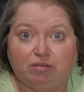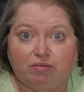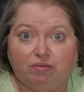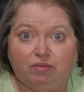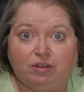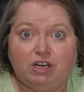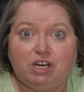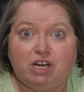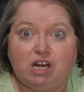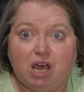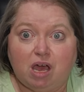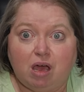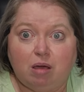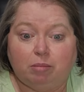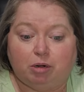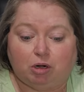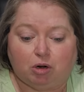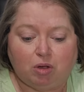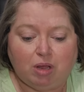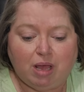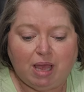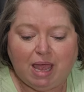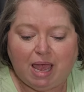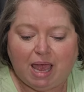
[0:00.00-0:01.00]

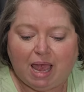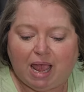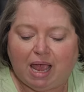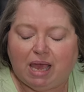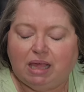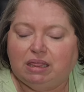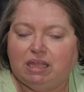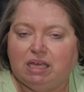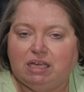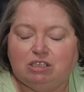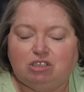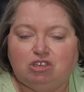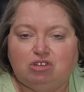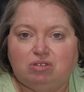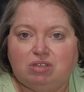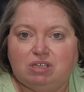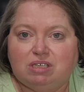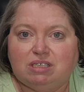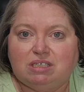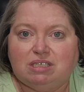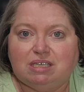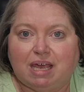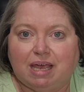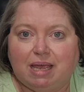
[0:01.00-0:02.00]
Phenomenal. And these are
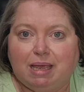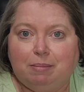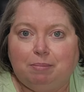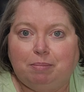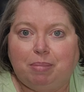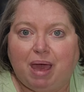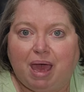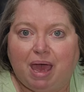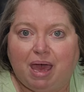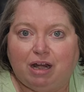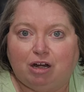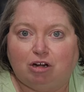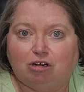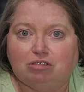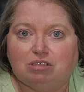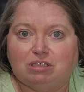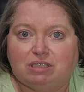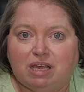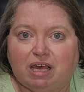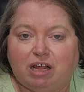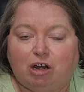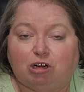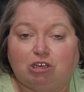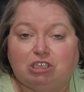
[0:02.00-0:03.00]
the same patterns
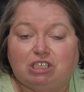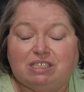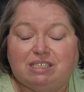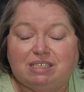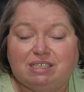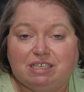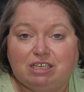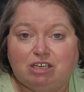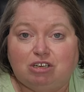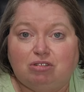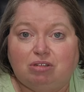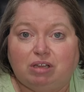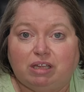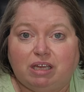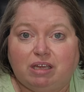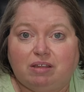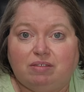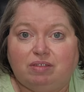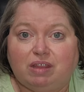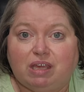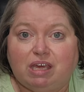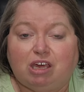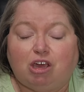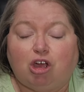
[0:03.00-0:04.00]
that are still
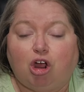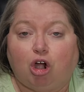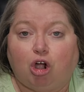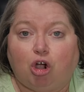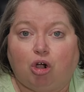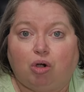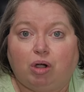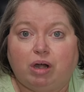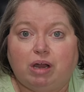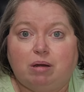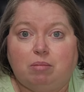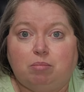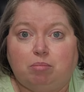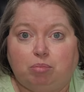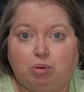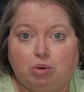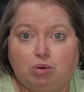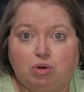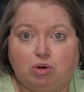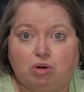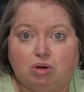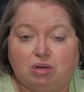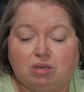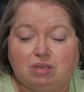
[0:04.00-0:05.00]
in the current
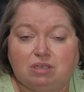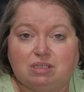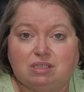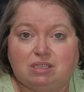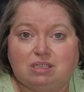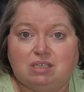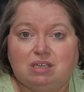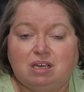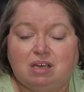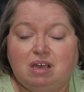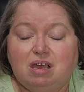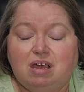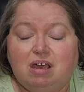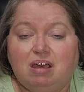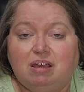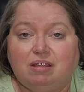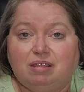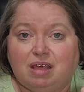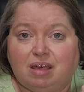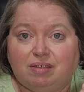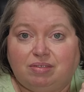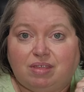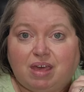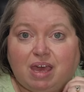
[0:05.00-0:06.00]
books
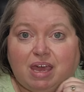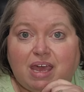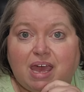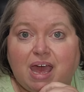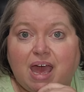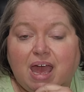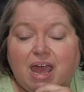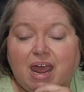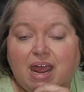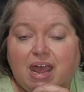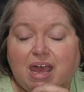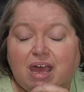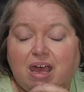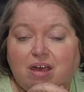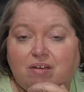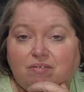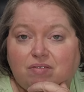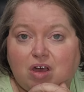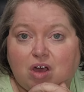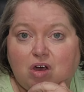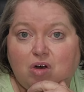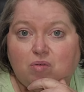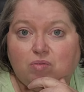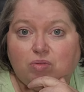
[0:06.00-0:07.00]
that they
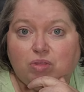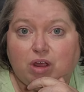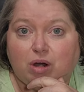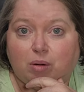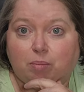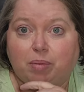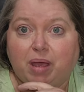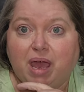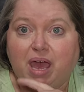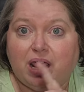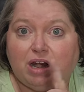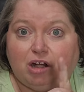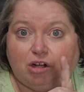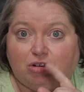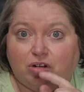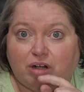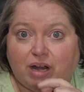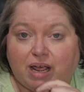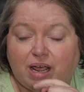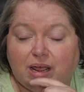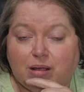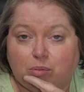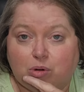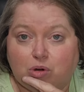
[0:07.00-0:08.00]
have on their pattern
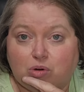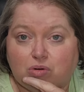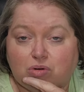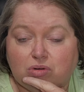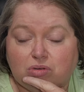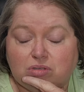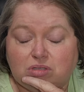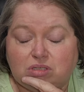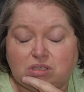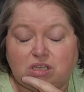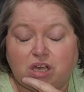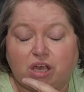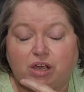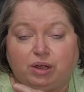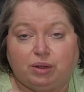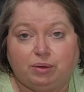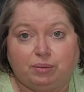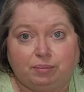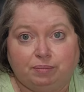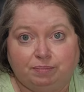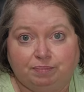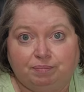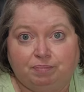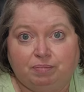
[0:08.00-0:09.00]
table.
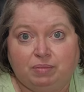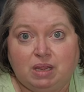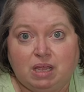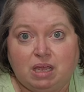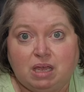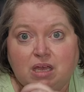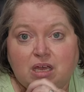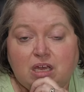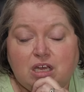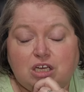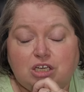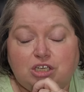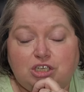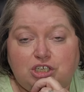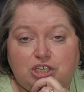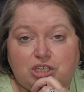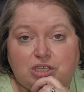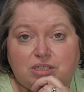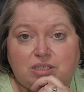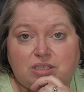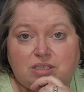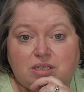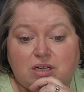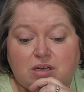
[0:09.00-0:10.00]
So
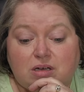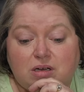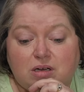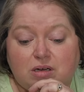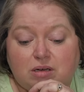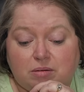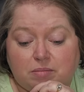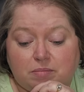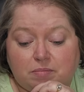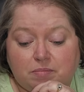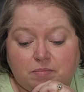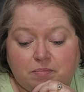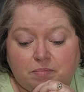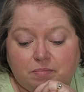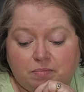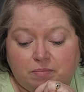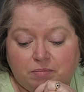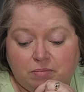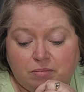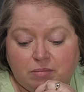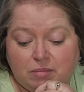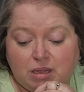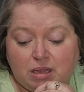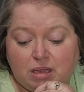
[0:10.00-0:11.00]
just
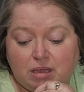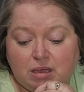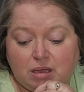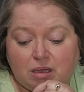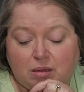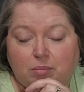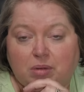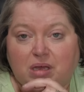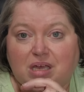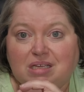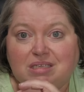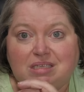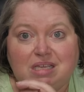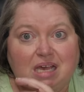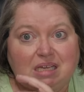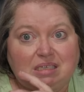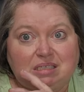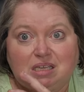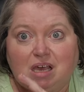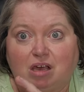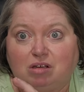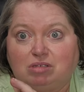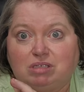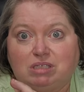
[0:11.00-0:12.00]
because I
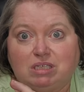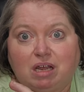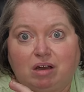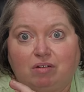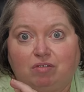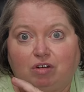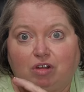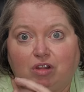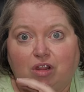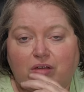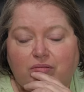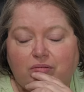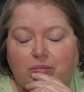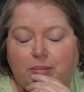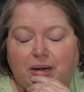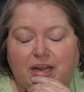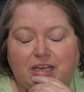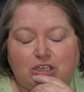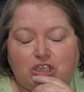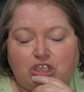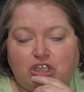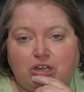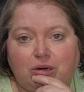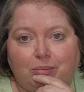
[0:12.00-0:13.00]
saw several of them.
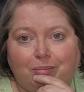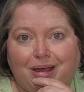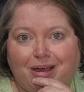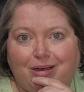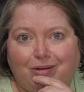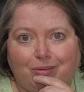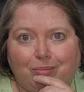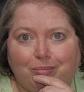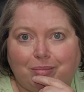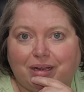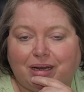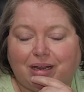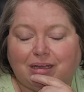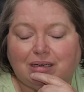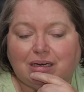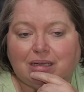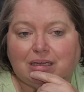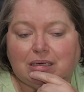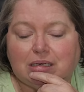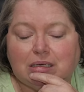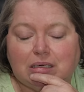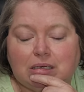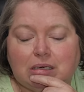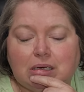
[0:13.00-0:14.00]
I should have bought them, but I
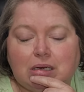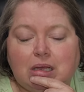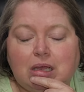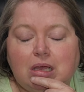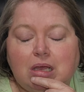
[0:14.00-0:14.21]
didn't.